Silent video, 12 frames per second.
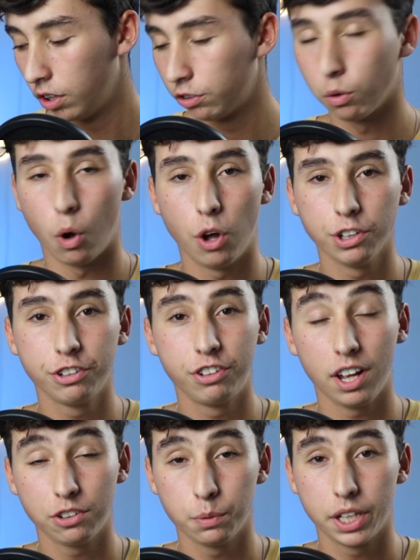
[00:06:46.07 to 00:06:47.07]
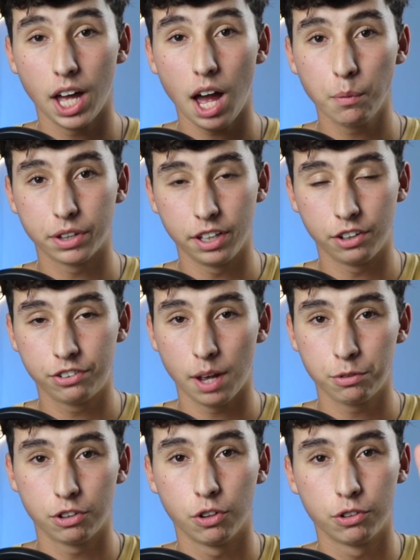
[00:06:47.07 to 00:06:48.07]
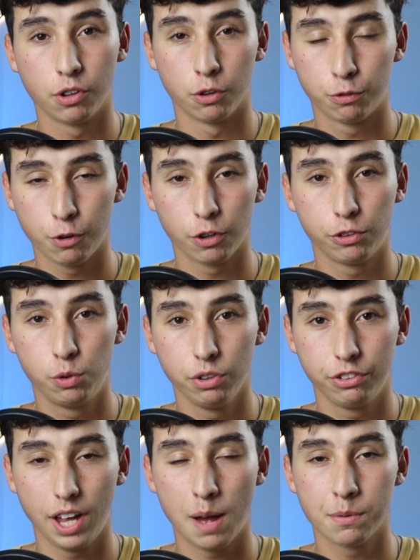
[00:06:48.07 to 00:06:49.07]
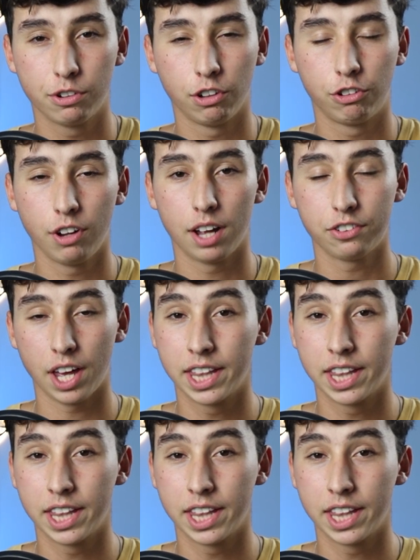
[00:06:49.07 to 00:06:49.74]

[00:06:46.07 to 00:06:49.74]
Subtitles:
So all the shots we got, with the exception of those first 2 establishing shots